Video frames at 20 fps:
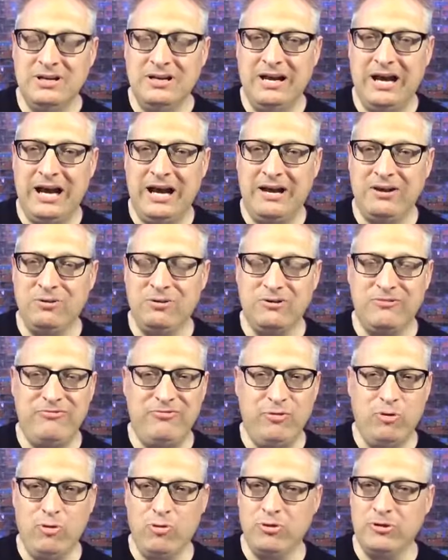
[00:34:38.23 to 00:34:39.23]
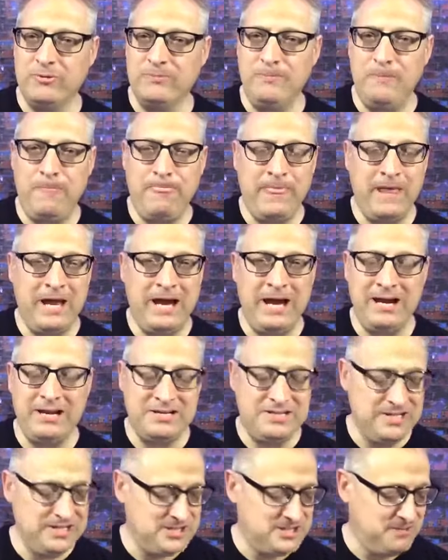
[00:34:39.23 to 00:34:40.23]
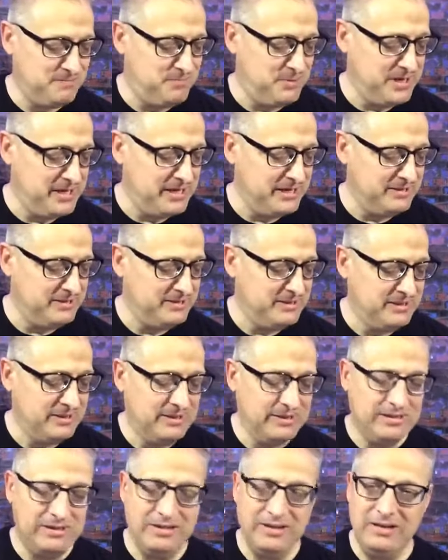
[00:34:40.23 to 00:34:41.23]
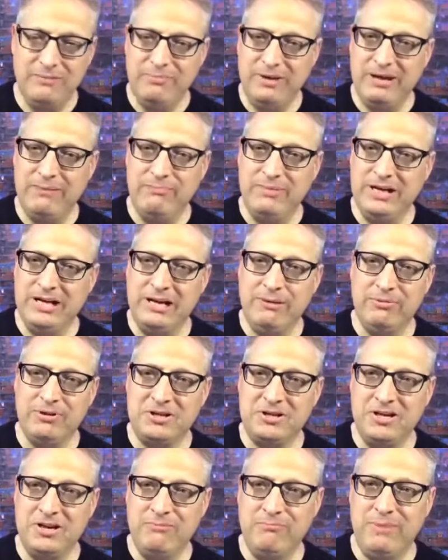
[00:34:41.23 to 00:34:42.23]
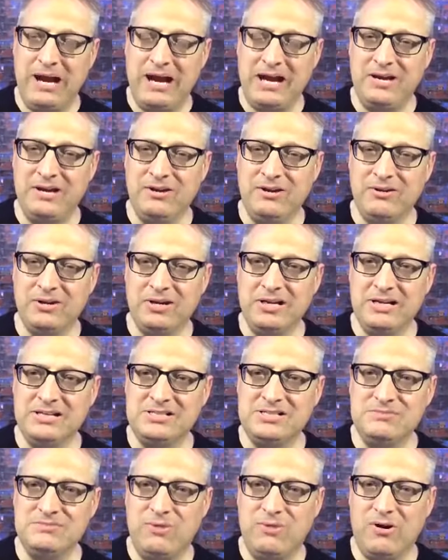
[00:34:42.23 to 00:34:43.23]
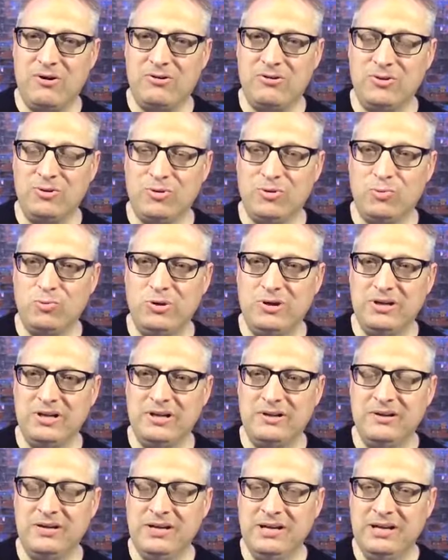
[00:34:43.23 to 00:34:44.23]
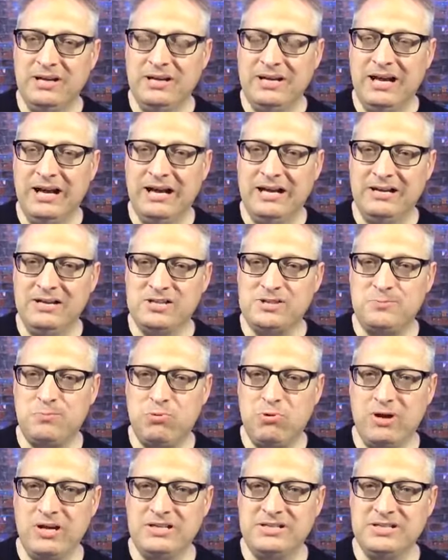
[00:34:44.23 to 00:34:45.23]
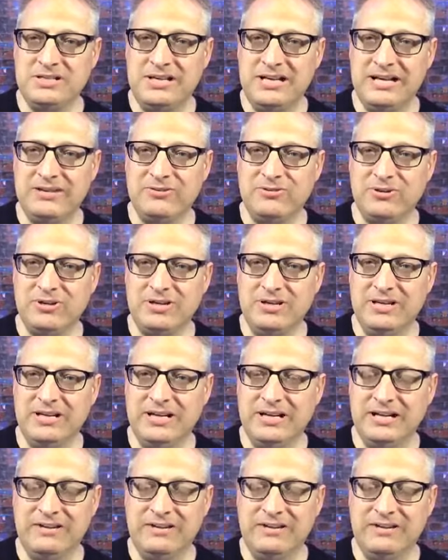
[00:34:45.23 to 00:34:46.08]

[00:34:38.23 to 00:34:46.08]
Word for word: I look forward, I anticipate, amen, being able to come back here again tomorrow, Lord willing, and us pray together again.